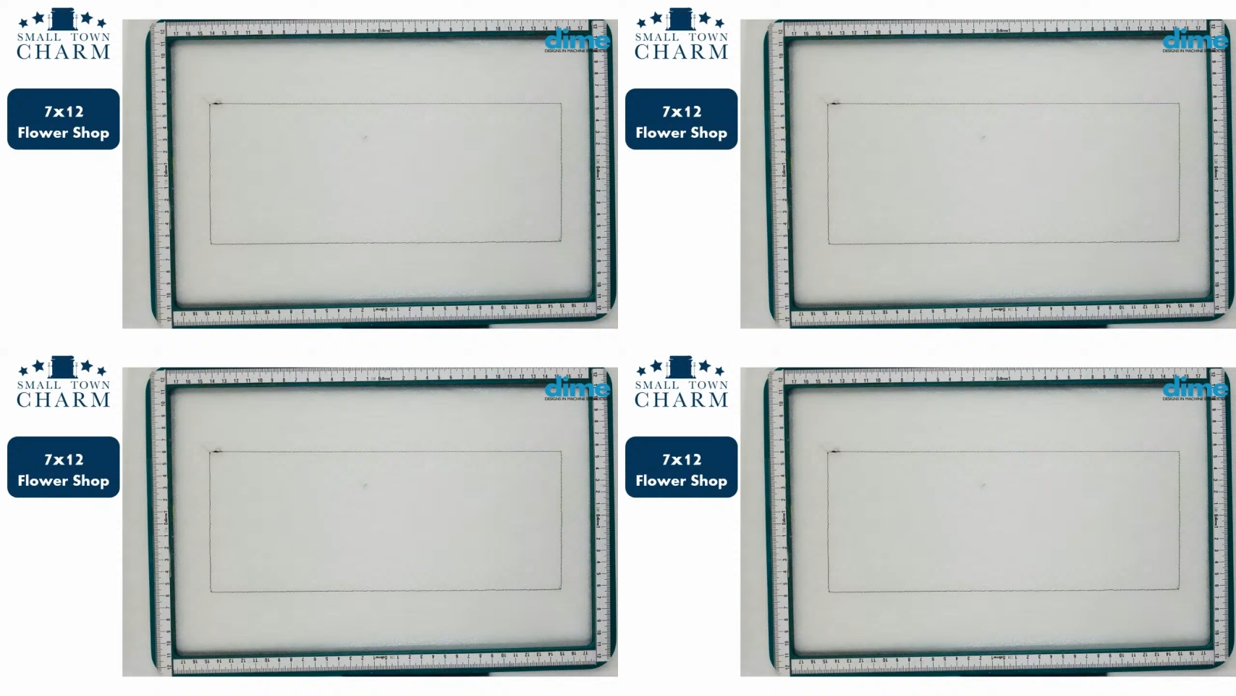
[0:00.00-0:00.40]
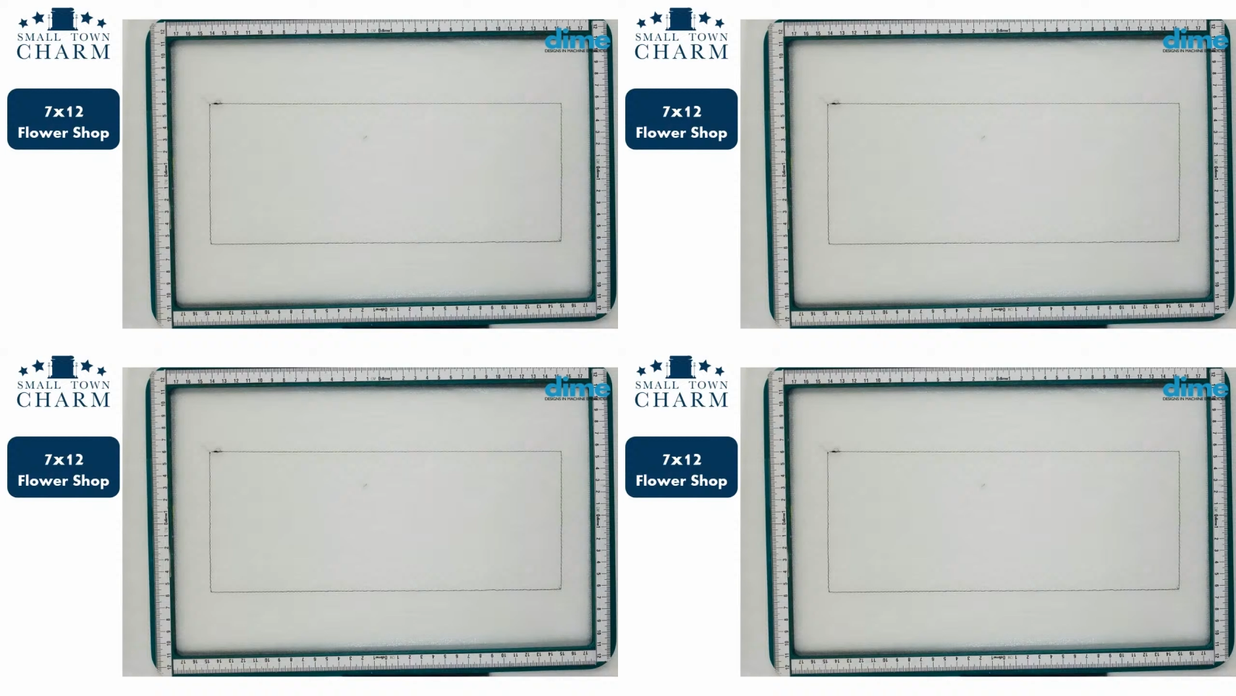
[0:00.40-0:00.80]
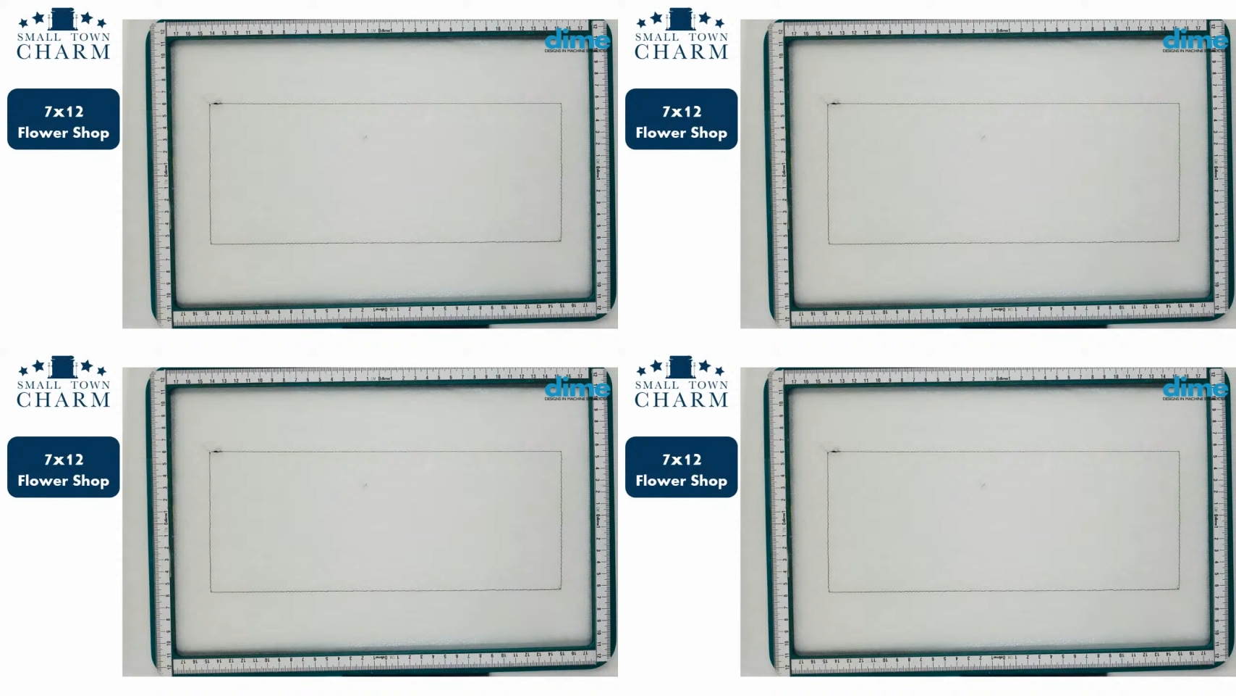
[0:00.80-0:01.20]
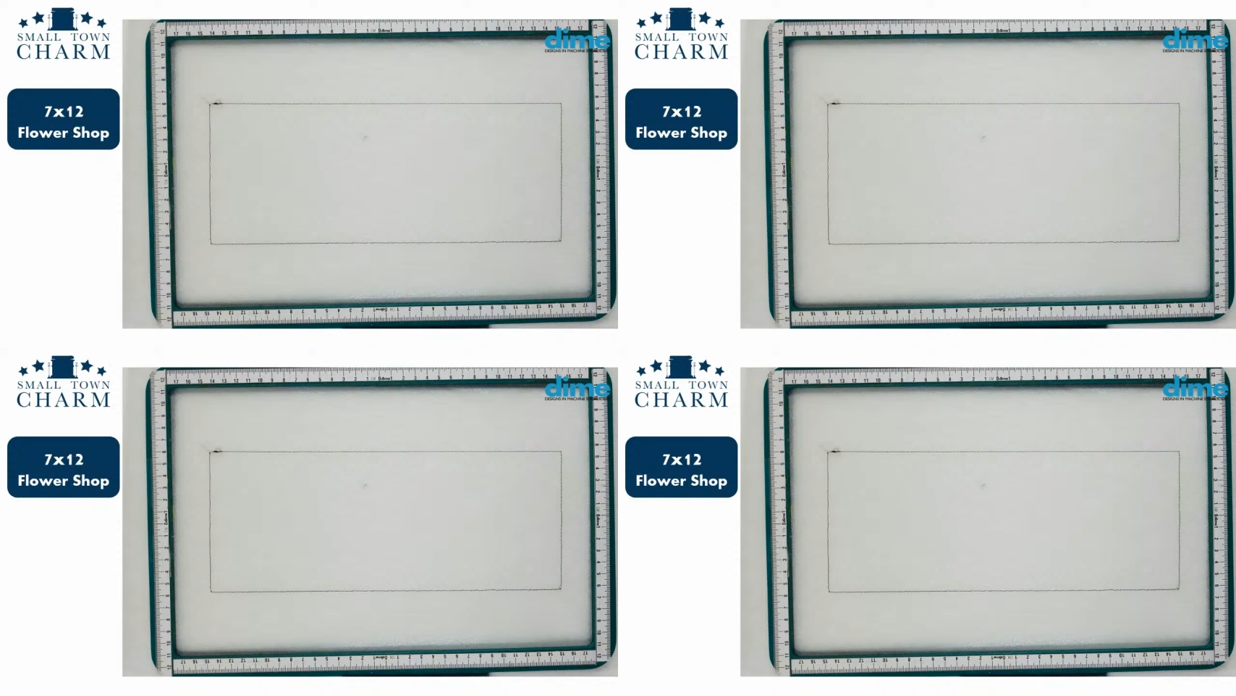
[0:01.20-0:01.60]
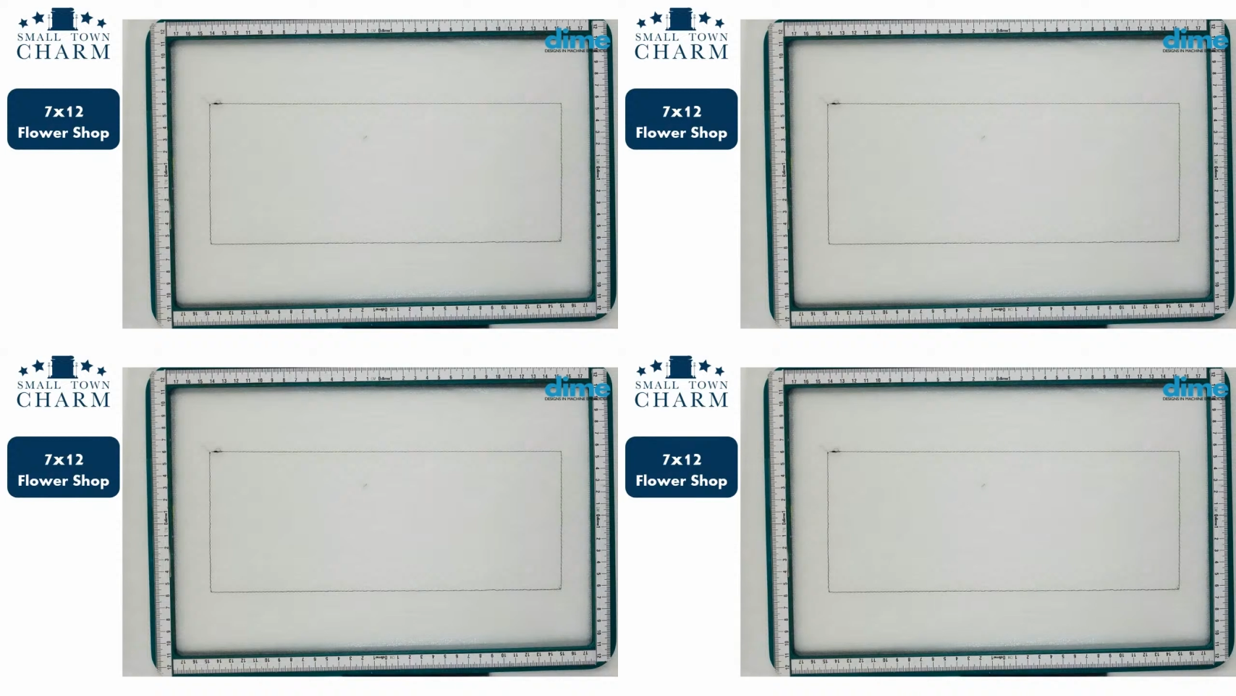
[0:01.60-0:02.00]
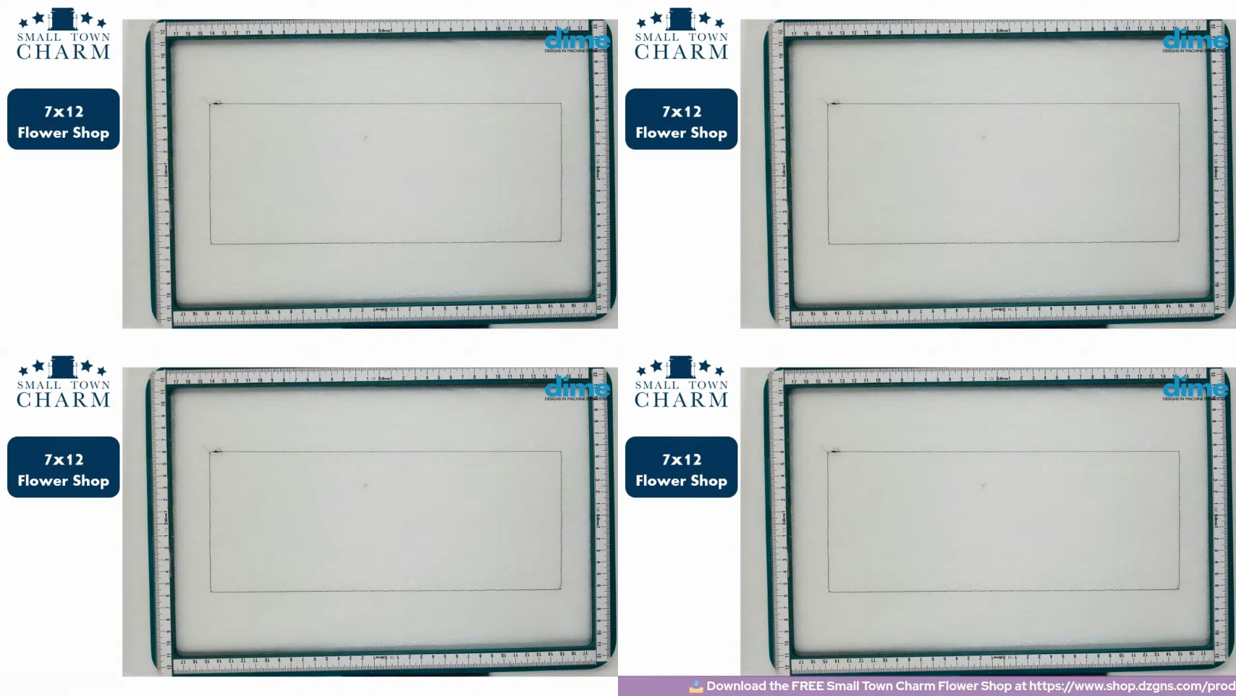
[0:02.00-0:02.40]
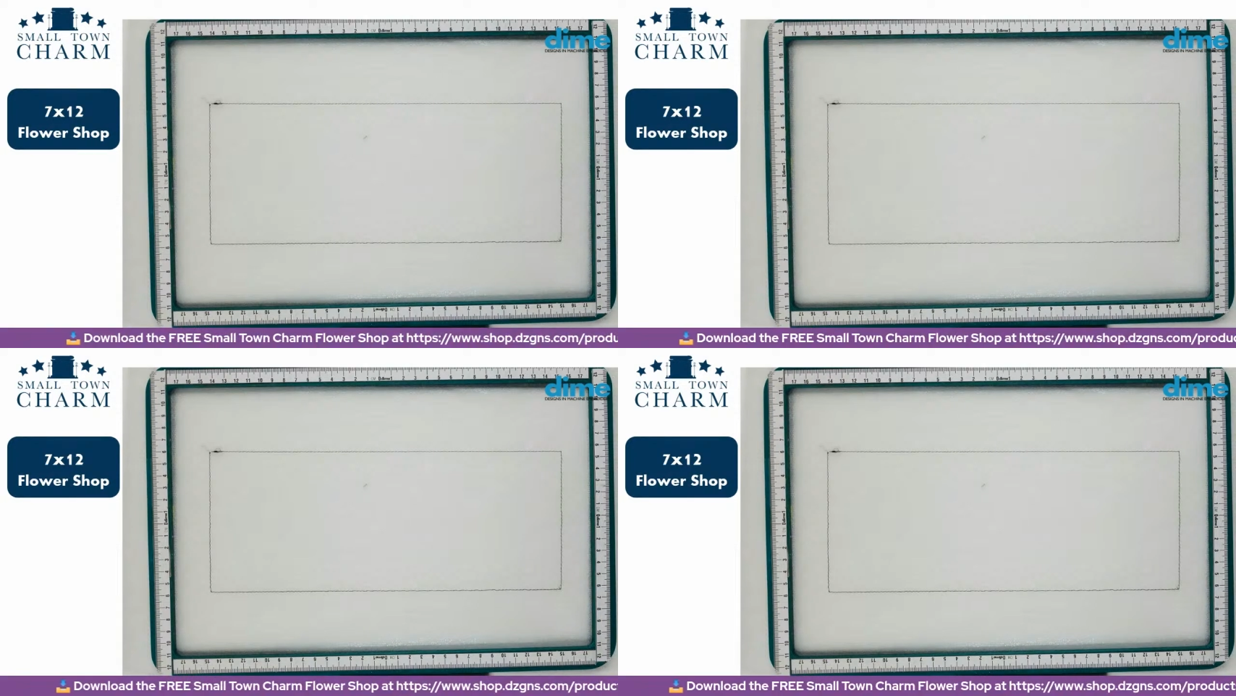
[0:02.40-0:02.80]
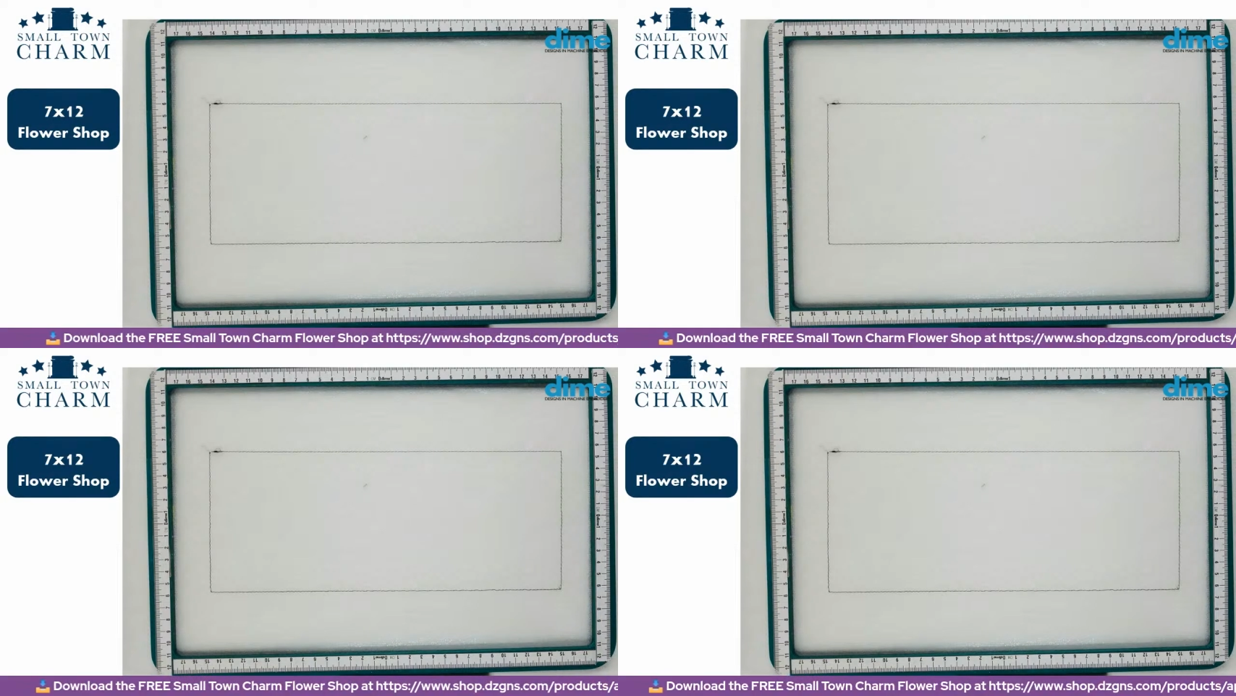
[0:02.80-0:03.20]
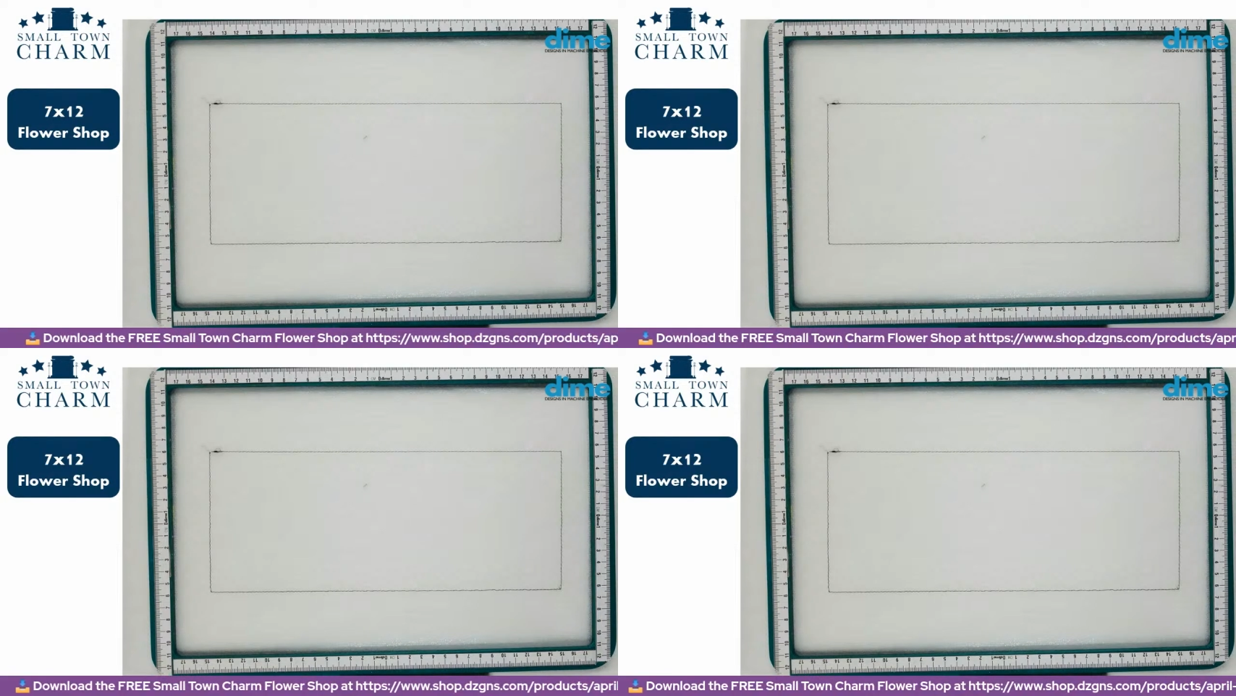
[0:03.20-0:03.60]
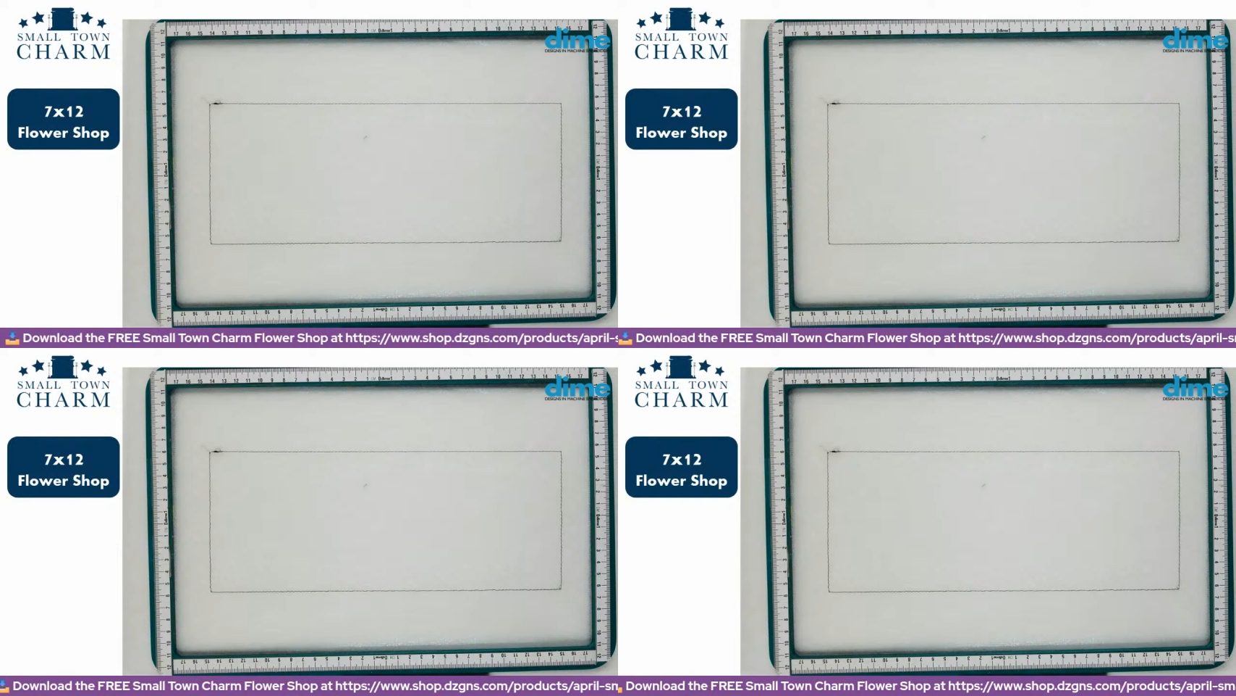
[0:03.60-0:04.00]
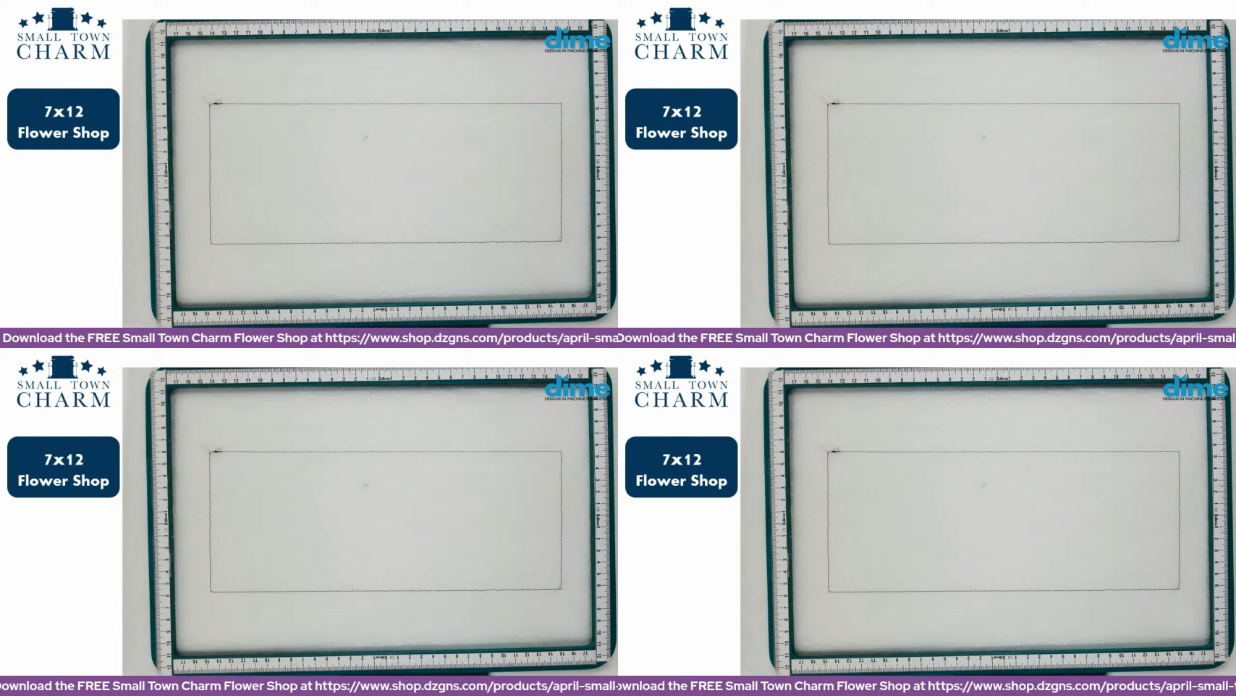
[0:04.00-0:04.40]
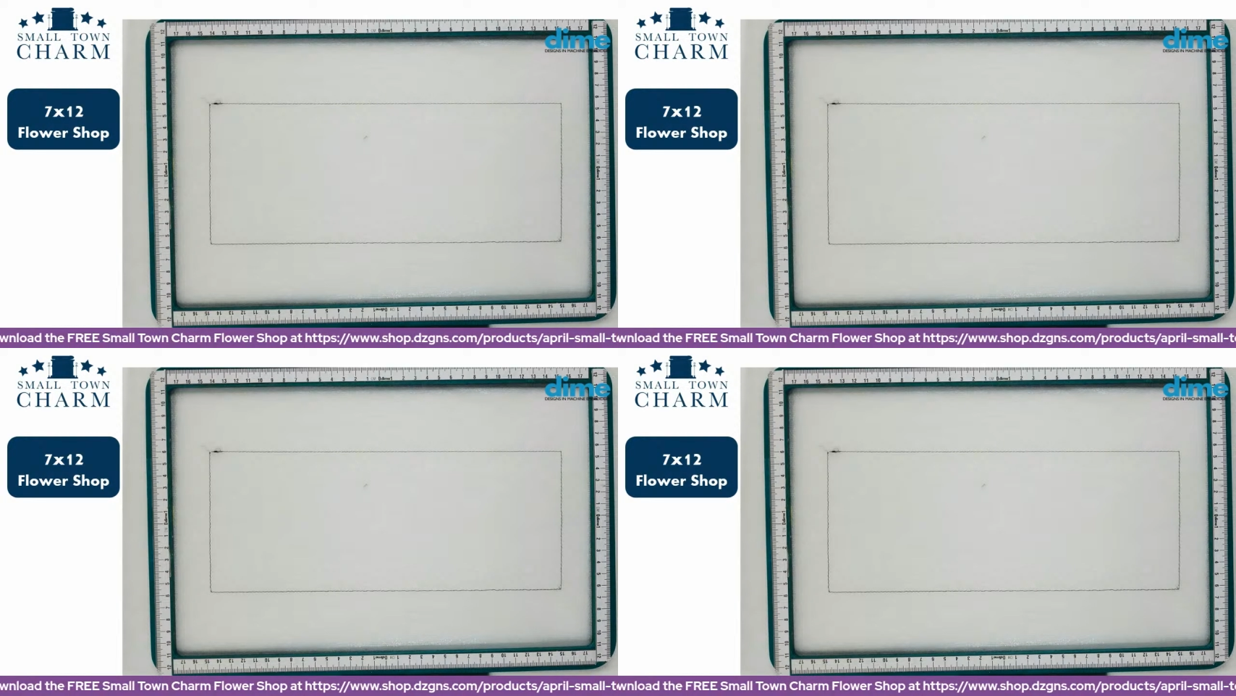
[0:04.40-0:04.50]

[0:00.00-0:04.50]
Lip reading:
Nobody's mouth can be seen.